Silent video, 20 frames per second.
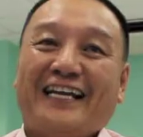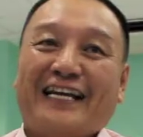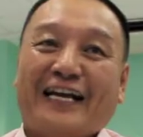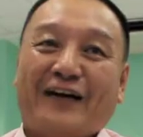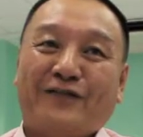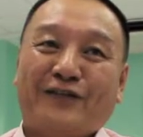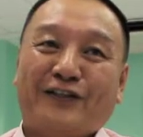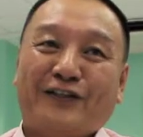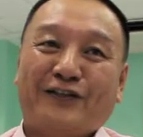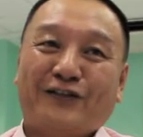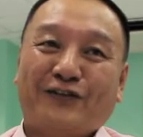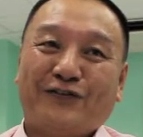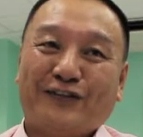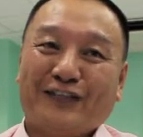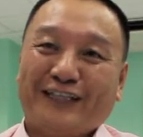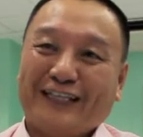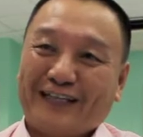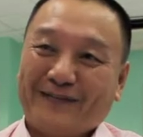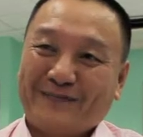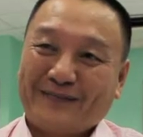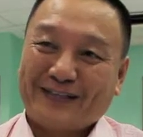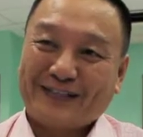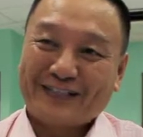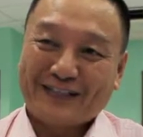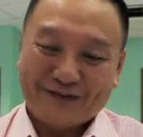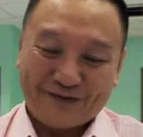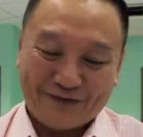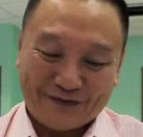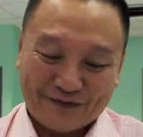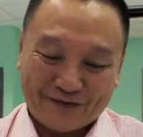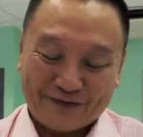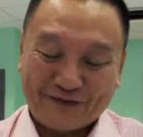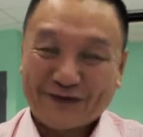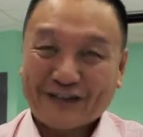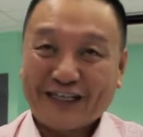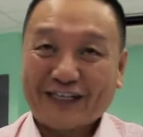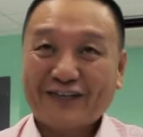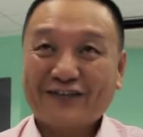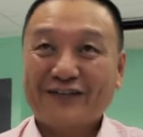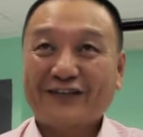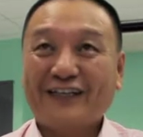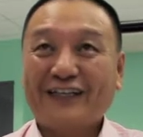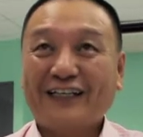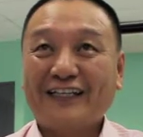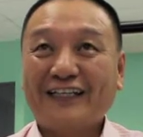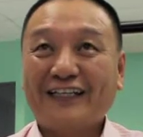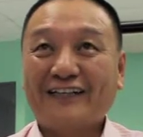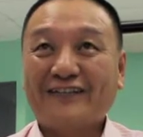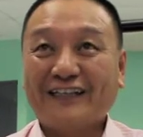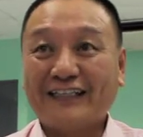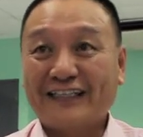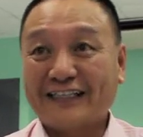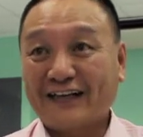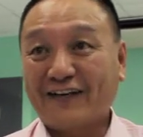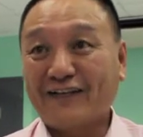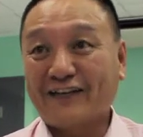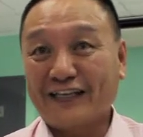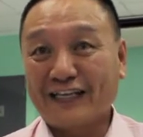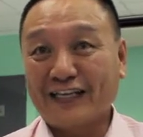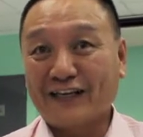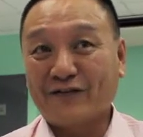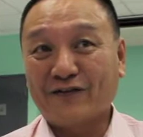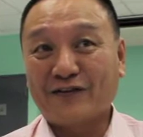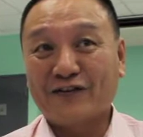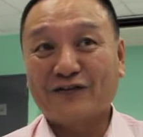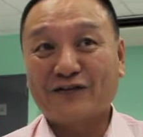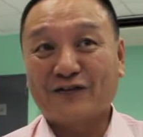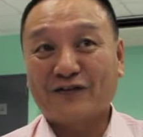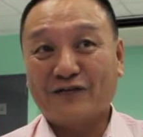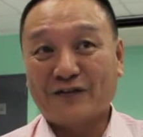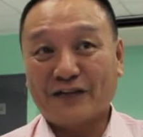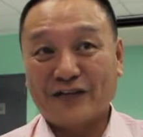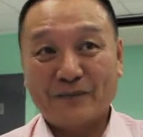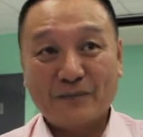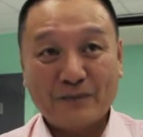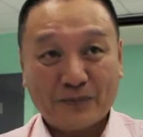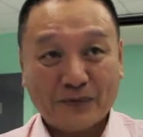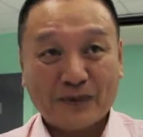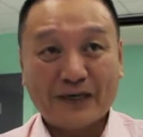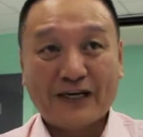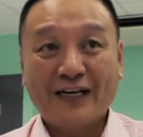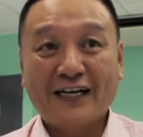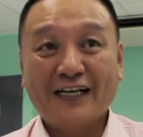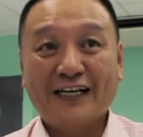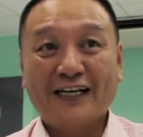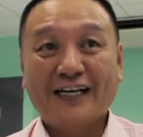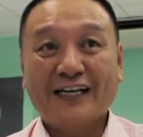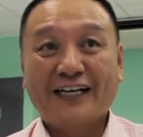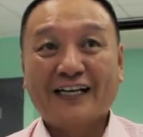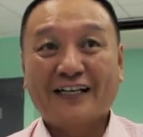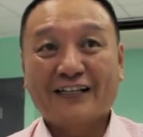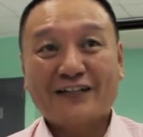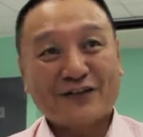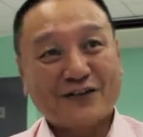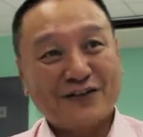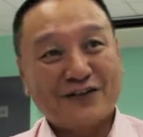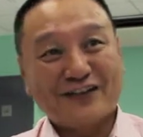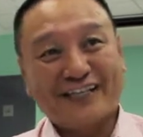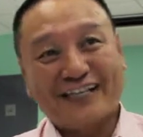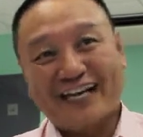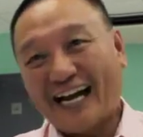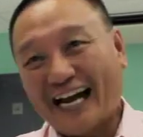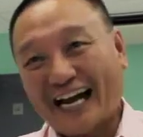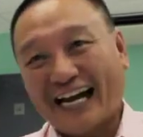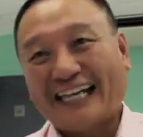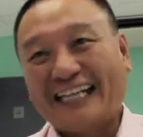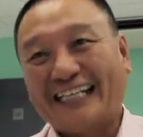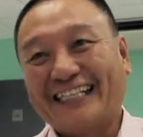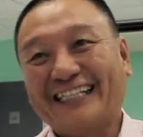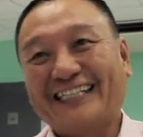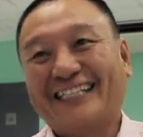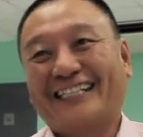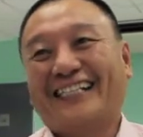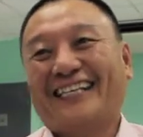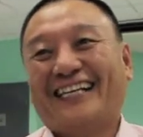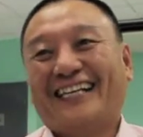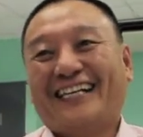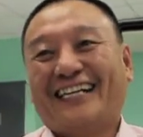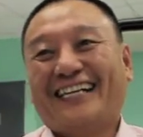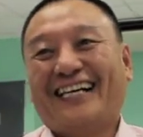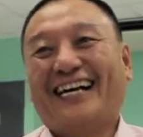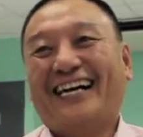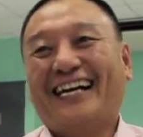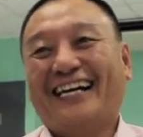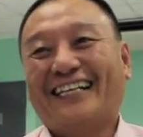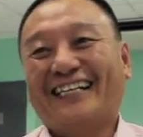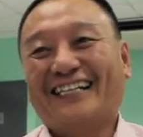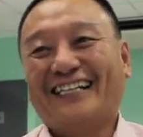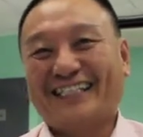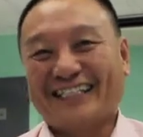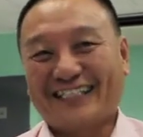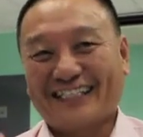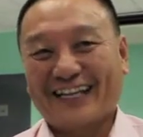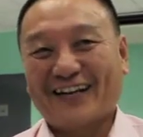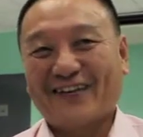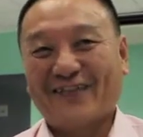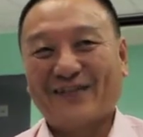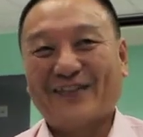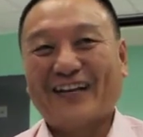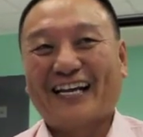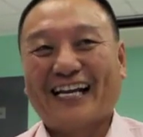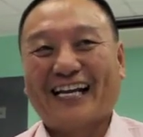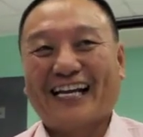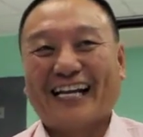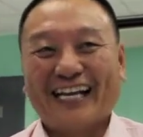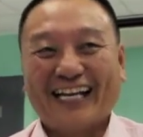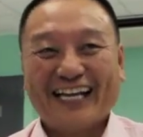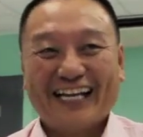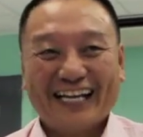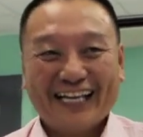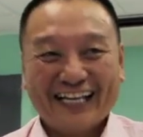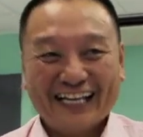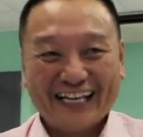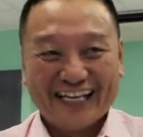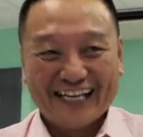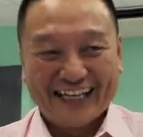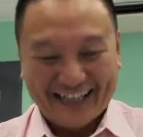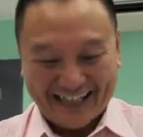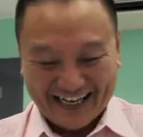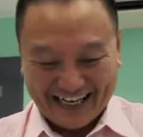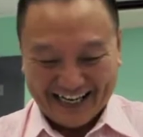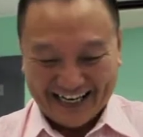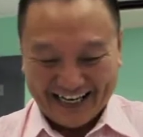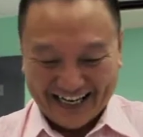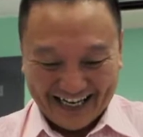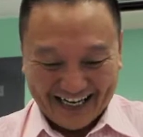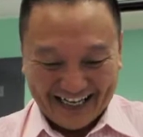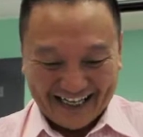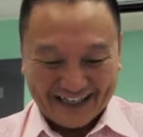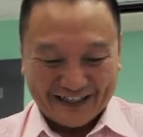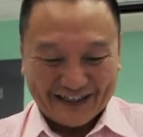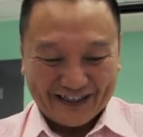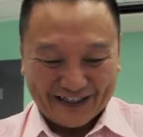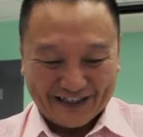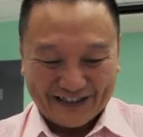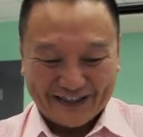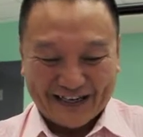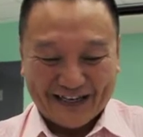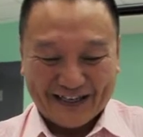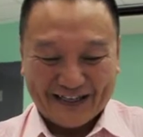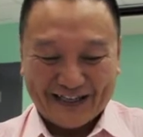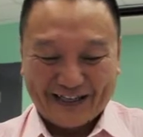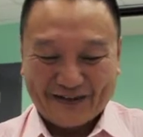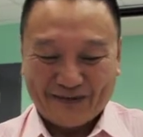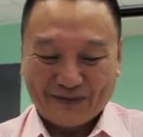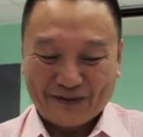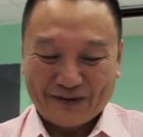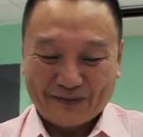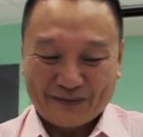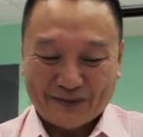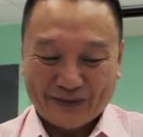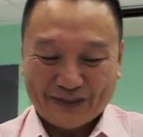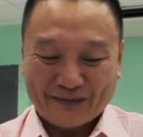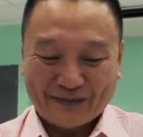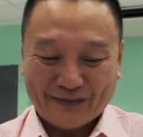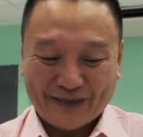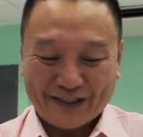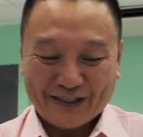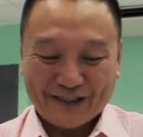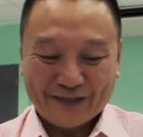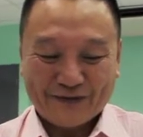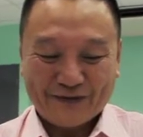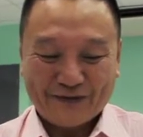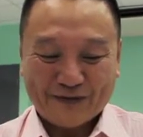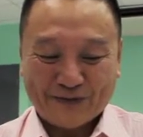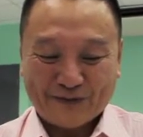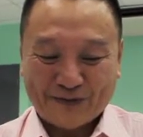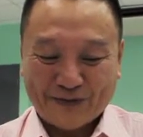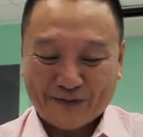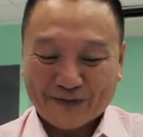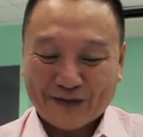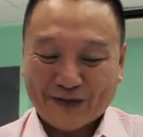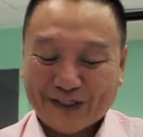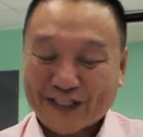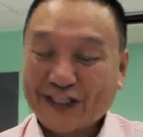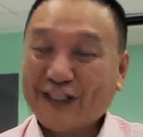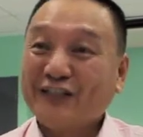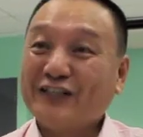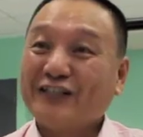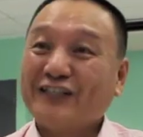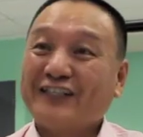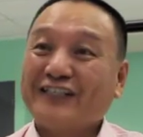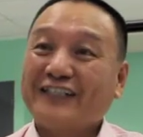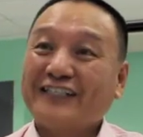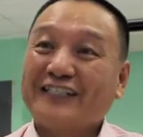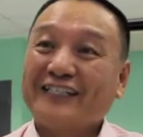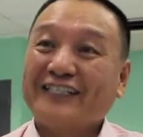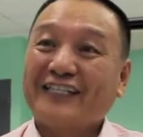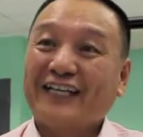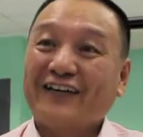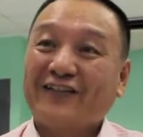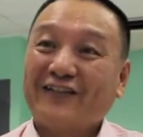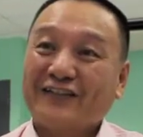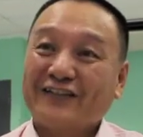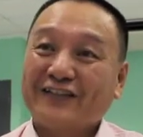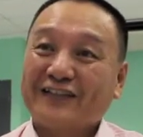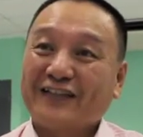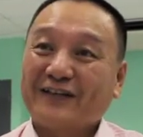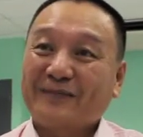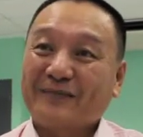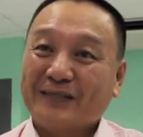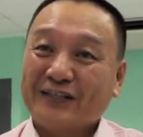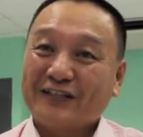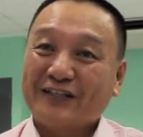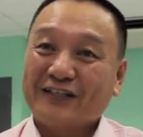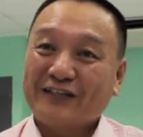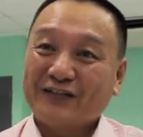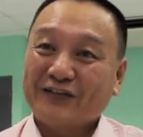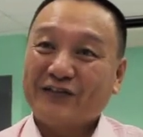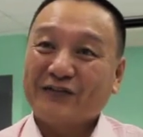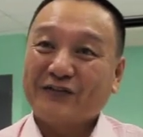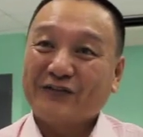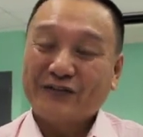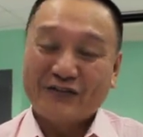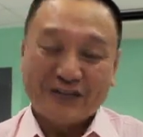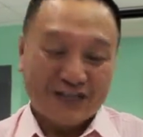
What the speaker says: After knowing that my Set 3 result in English was very poor, score the highest is F9. Okay. So then with the motivation from one of the teachers, that was Mrs. Yu.